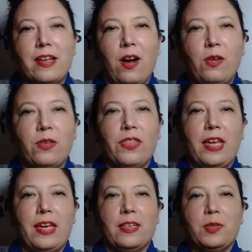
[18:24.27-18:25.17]
whole
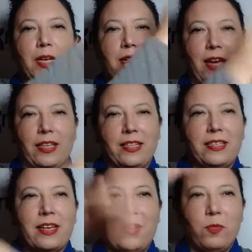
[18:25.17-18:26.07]
thing has been like
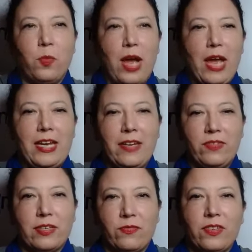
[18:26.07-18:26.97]
these kind of
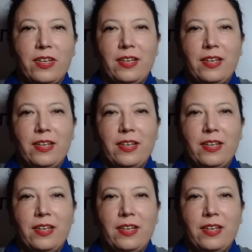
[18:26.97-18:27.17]
waves of